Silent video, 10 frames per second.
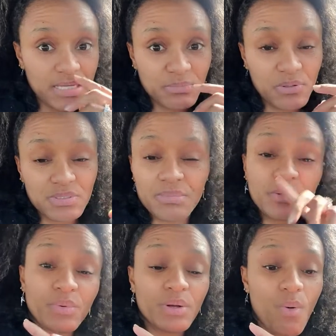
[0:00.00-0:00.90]
posted. I'm getting
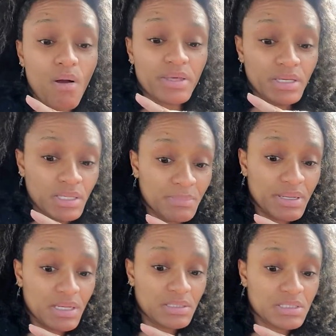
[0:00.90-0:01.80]
ready to walk in
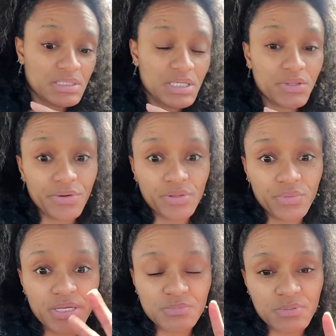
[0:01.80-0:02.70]
because it's 10:33.
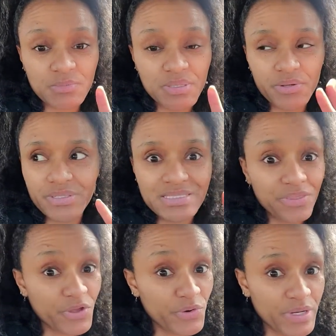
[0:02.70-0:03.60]
I'm supposed to be here at
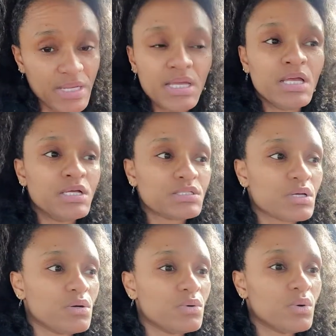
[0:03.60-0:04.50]
10:30.
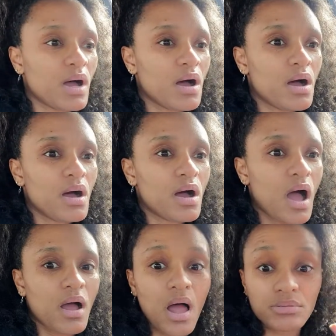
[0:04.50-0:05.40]
So
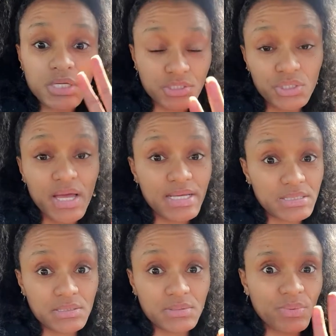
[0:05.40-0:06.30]
I'll talk to you
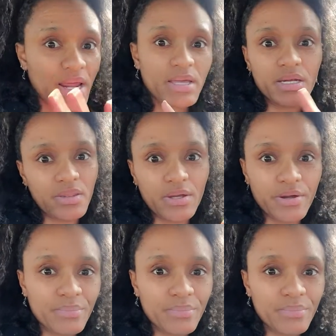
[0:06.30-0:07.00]
guys when I get in there.